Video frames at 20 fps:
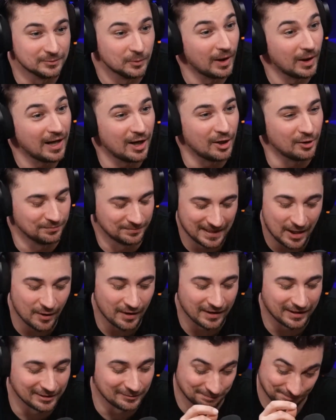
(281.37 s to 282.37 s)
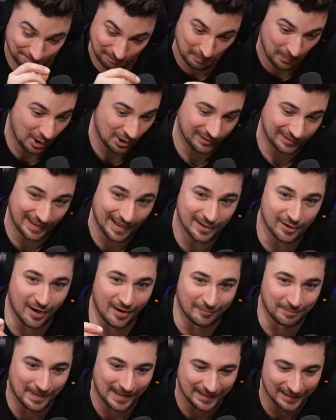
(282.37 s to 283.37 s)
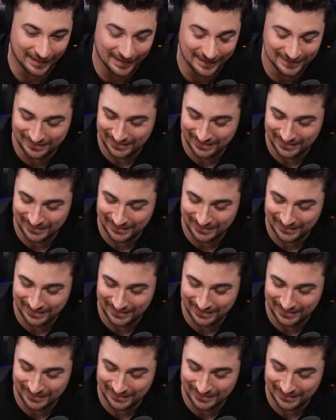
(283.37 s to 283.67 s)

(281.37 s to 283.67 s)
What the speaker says: Wow, now I can mark that off my list.